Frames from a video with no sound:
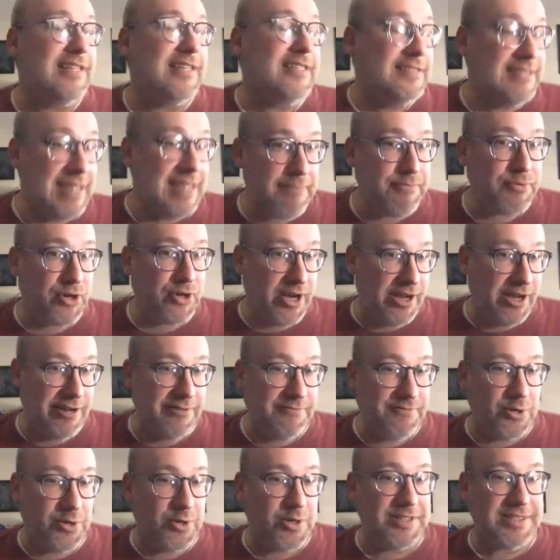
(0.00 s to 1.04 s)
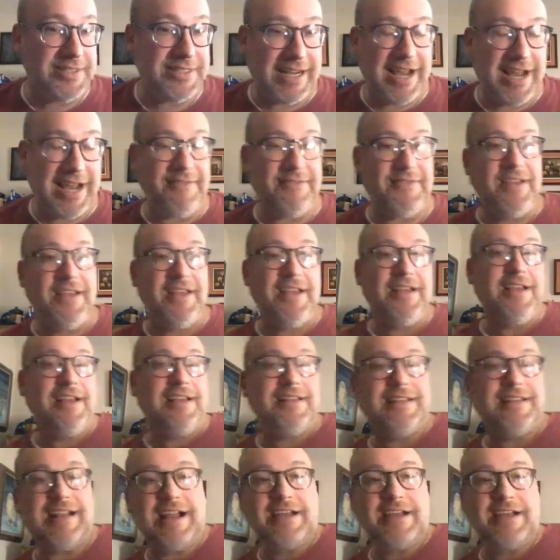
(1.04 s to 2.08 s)
contemporary of yours that I
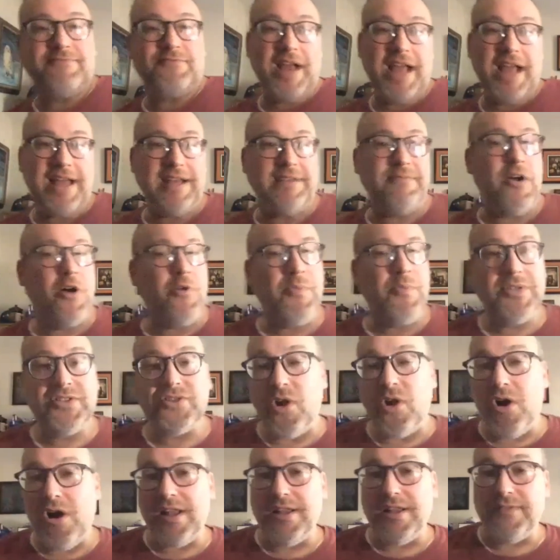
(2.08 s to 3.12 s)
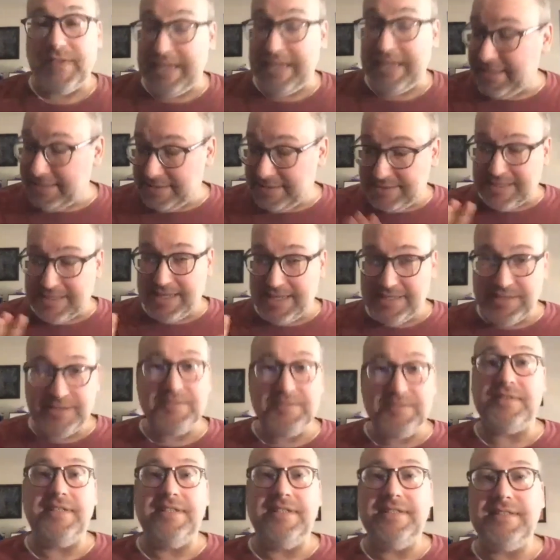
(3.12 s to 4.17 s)
that I've read. Almost all of it is is
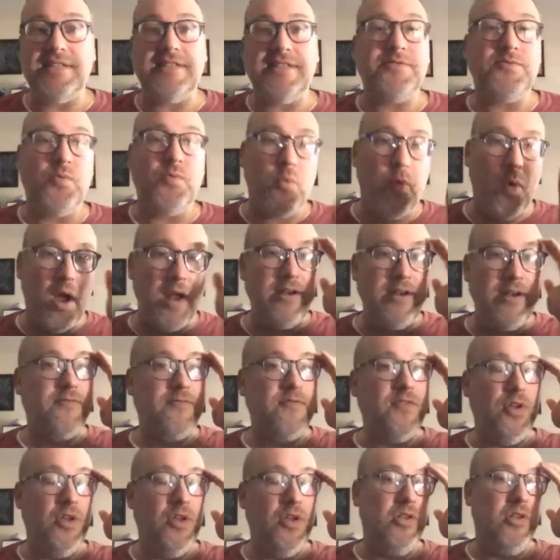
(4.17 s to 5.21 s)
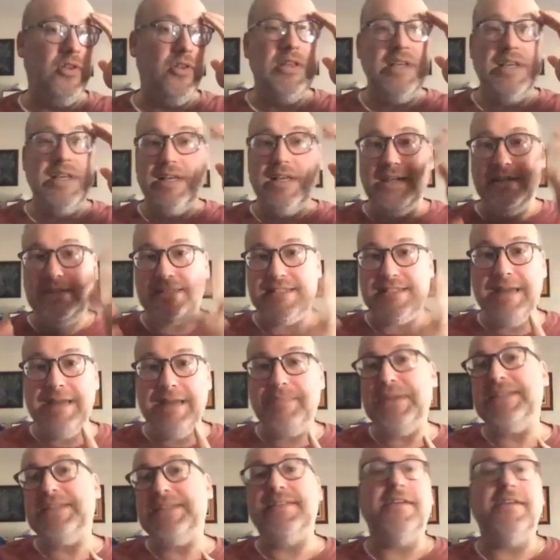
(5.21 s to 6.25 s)
is this wonderful
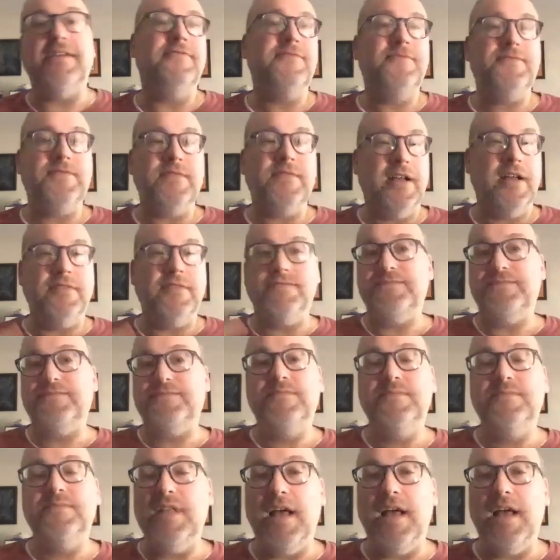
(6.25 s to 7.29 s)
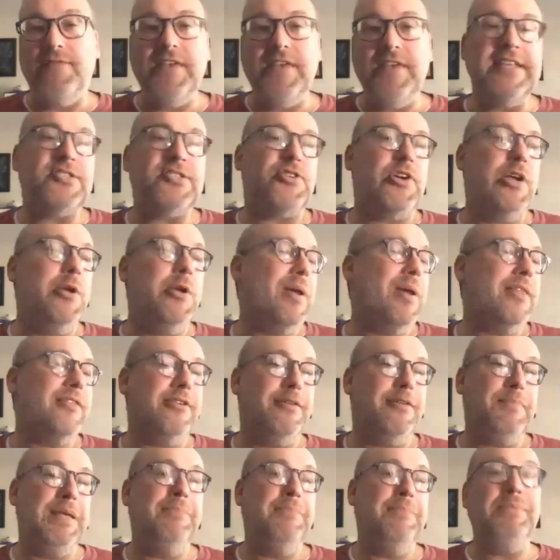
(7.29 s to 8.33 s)
snippets of of of history, whether
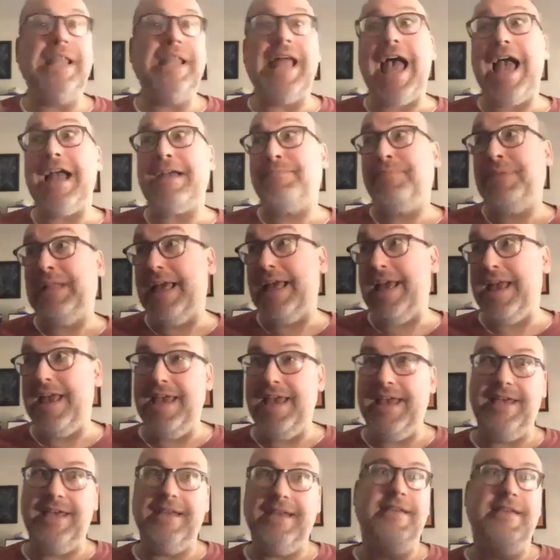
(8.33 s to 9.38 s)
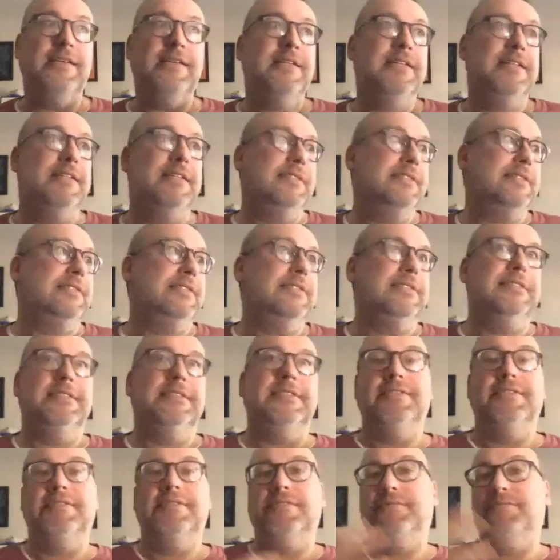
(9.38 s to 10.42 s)
it be Black Plague,
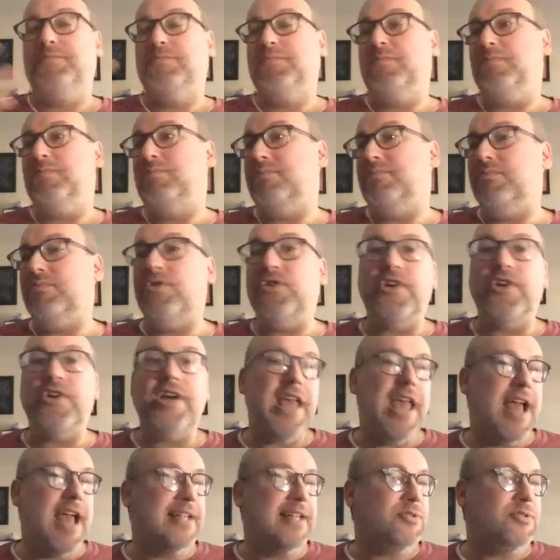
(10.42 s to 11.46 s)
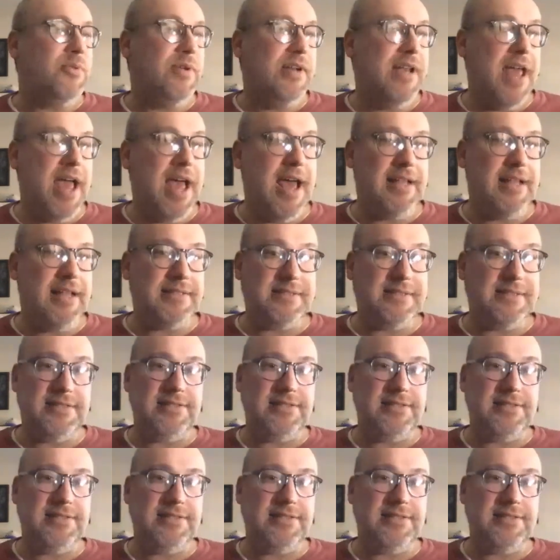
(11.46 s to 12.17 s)
Marie Antoinette,